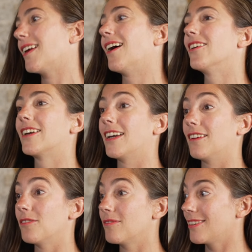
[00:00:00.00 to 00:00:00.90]

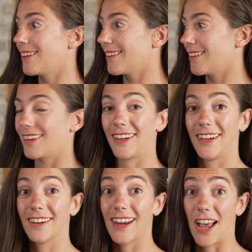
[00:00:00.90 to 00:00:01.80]
Okay,
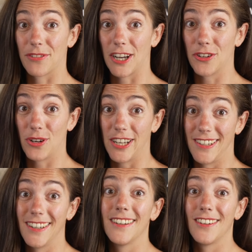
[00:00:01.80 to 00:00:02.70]
here I've
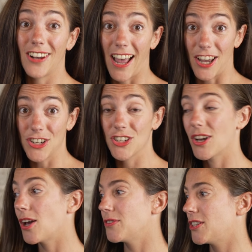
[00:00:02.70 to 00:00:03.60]
calculated the hash
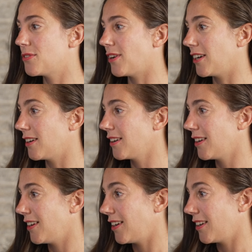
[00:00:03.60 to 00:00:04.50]
of this file.
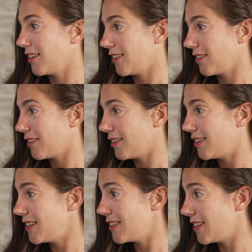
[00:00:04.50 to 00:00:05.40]

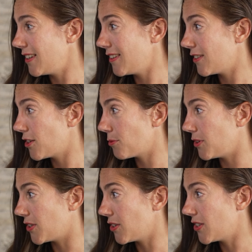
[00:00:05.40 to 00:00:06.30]
This is the
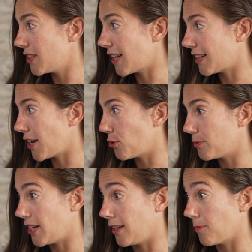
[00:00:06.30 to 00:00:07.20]
result that I
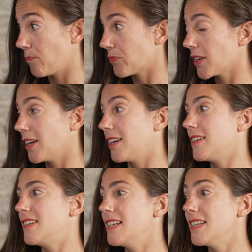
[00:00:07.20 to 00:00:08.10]
obtain.
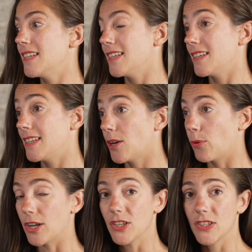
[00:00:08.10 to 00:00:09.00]
This
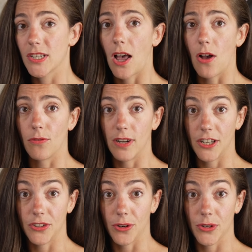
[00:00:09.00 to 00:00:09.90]
sequence of
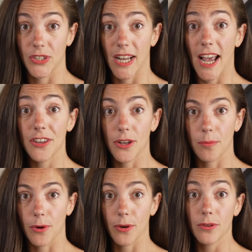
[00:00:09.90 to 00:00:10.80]
letters and
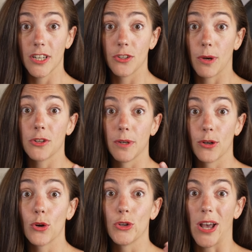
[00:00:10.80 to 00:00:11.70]
number is what we
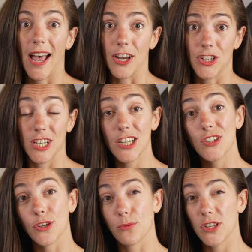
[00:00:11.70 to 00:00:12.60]
call the hash.
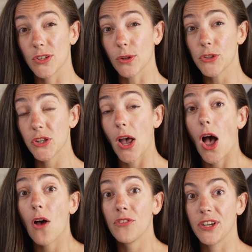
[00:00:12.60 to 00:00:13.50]
It's the result
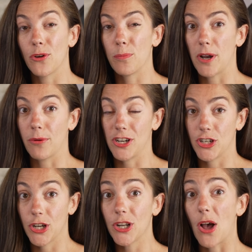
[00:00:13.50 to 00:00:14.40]
of the
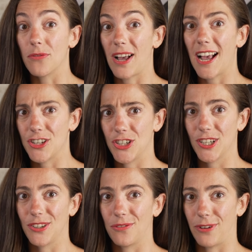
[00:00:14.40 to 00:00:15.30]
operation of
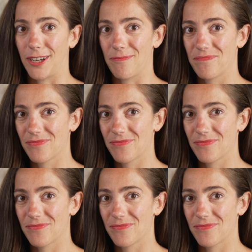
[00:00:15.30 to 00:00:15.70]
hashing the file.